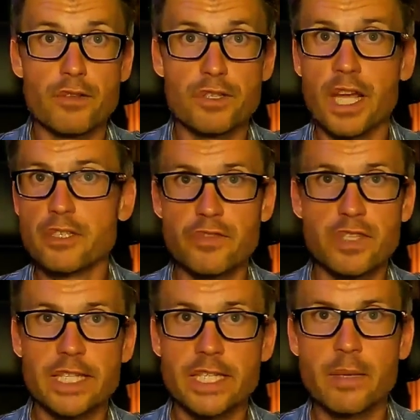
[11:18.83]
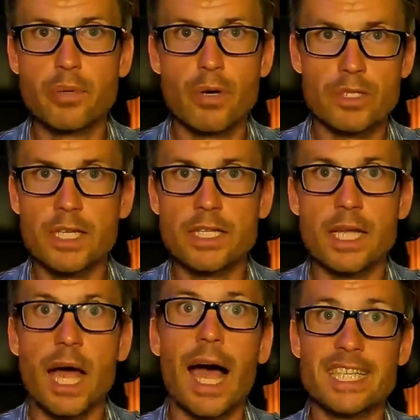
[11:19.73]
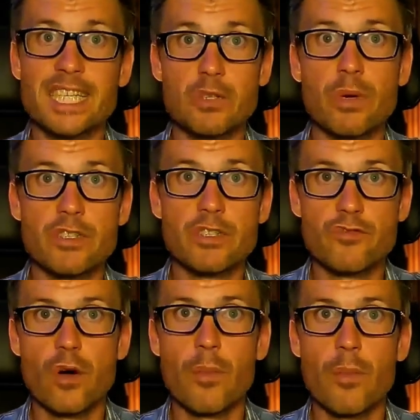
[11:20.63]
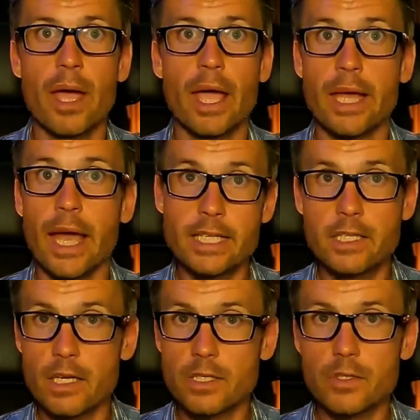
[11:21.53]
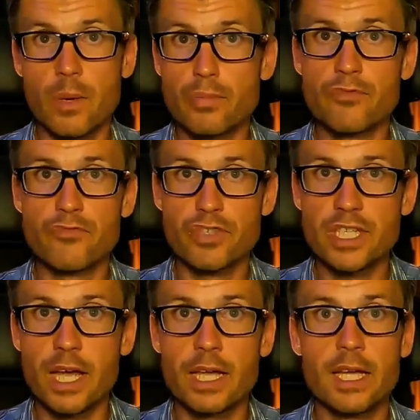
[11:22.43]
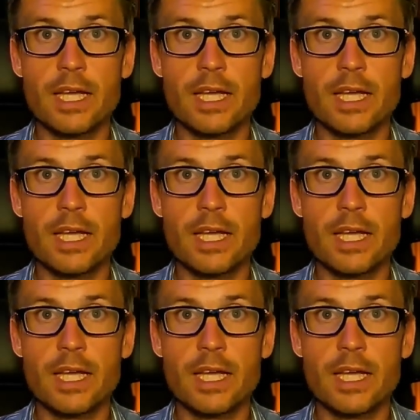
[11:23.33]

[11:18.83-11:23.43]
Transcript: stage of the editing process, I switch from an editor to a proofreader,